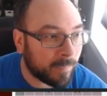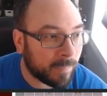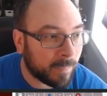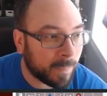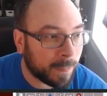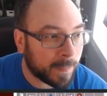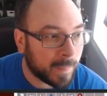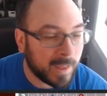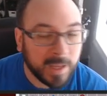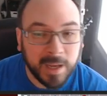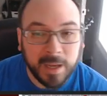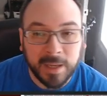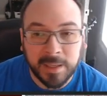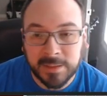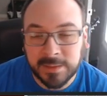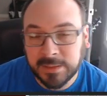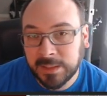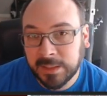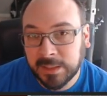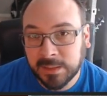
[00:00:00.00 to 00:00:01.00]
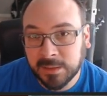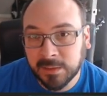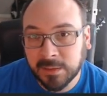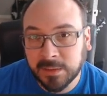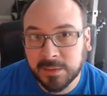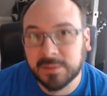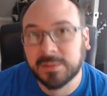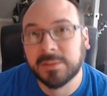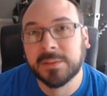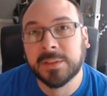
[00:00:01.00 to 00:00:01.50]
Yeah, I did
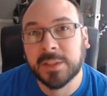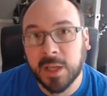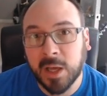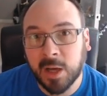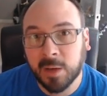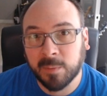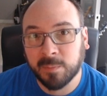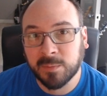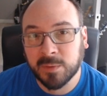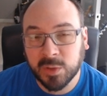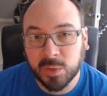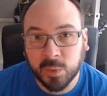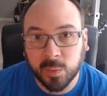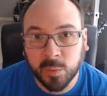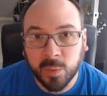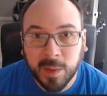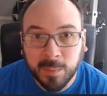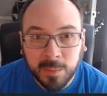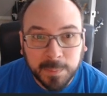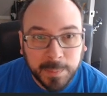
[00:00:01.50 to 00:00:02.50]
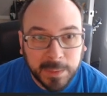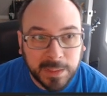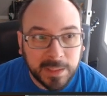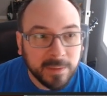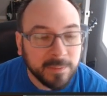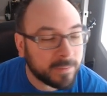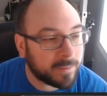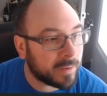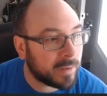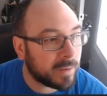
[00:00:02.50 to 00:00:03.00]
succumb to Rebel
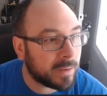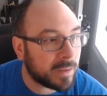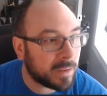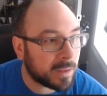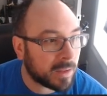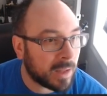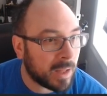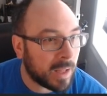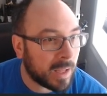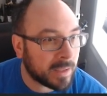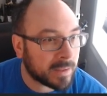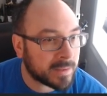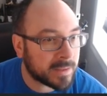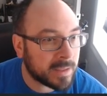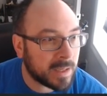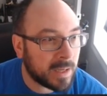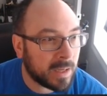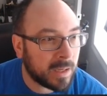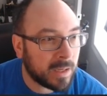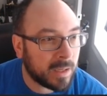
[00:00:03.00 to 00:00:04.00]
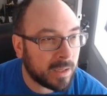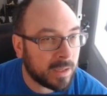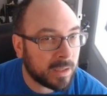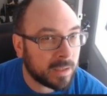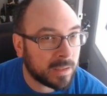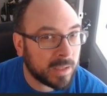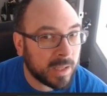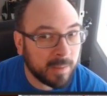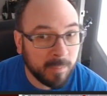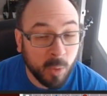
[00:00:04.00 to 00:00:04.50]
Beef
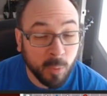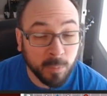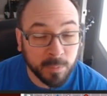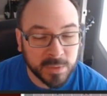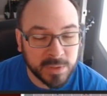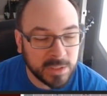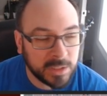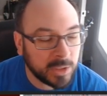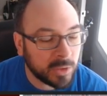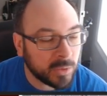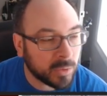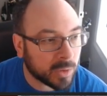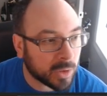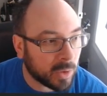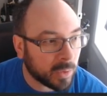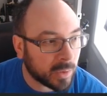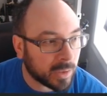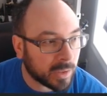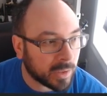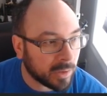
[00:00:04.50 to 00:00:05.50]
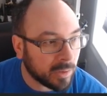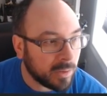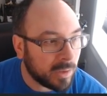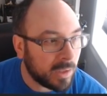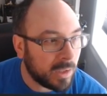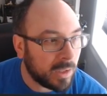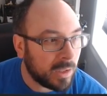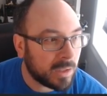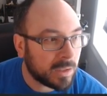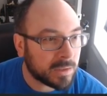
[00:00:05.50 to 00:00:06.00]
almost a year ago here
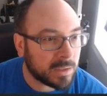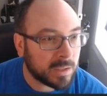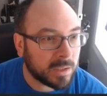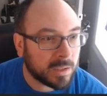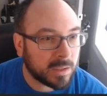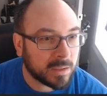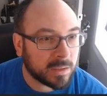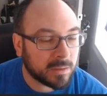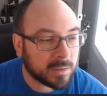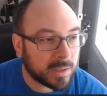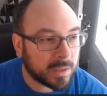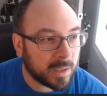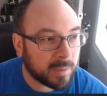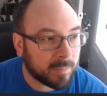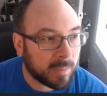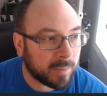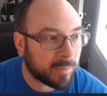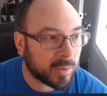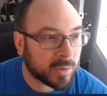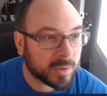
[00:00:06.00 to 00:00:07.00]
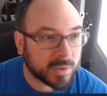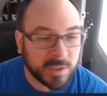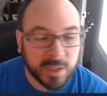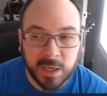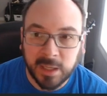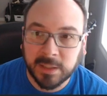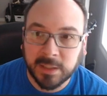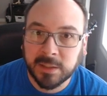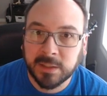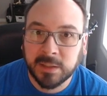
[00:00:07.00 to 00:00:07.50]
to get my first
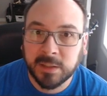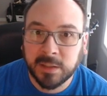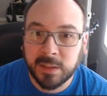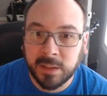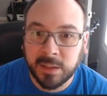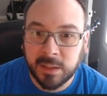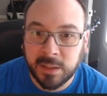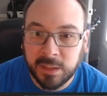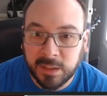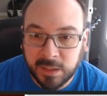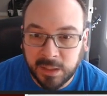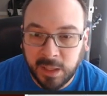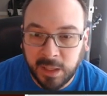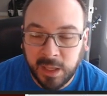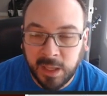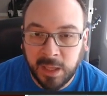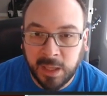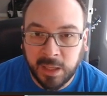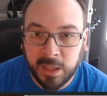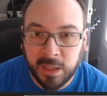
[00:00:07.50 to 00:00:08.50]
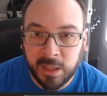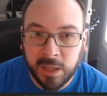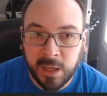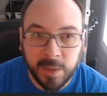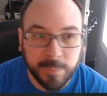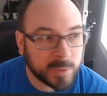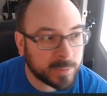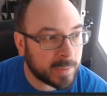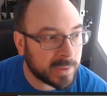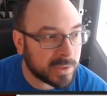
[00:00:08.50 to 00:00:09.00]
cut in a
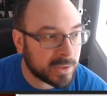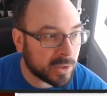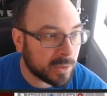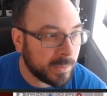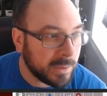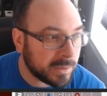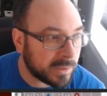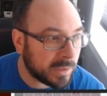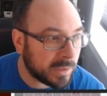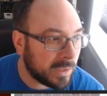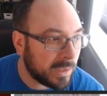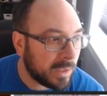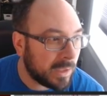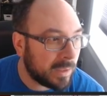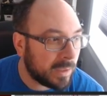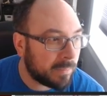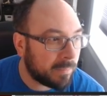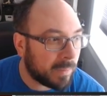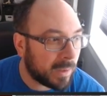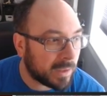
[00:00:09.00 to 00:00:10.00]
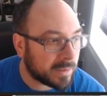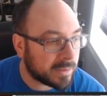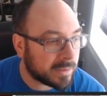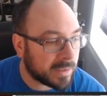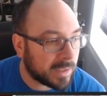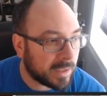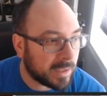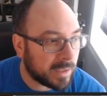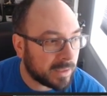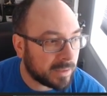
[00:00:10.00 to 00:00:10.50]
hyperspace tournament. But
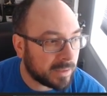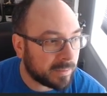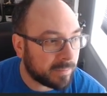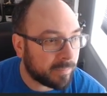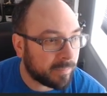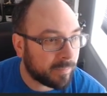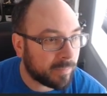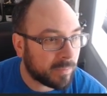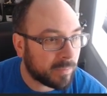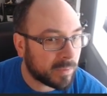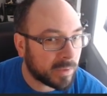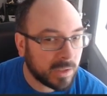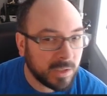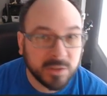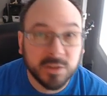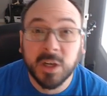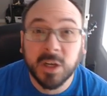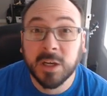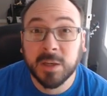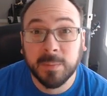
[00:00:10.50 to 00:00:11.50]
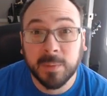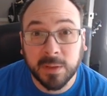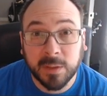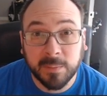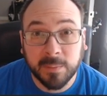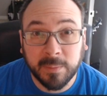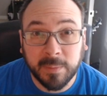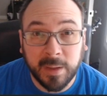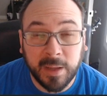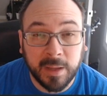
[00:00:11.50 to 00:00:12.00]
I'm going to talk about
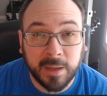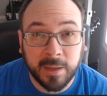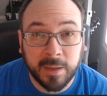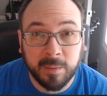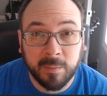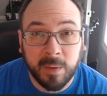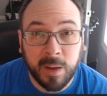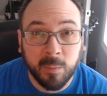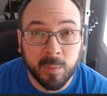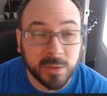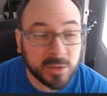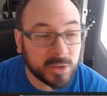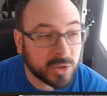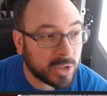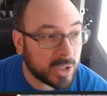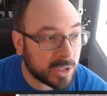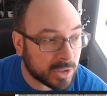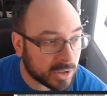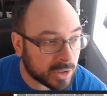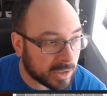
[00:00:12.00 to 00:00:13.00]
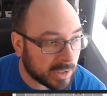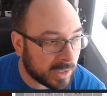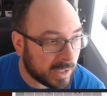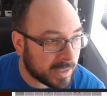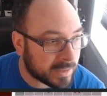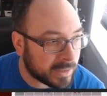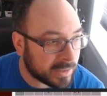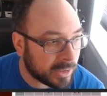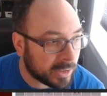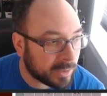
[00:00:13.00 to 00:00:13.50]
them and what's changed in the
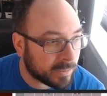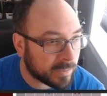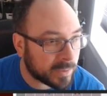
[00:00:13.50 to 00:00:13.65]
last year.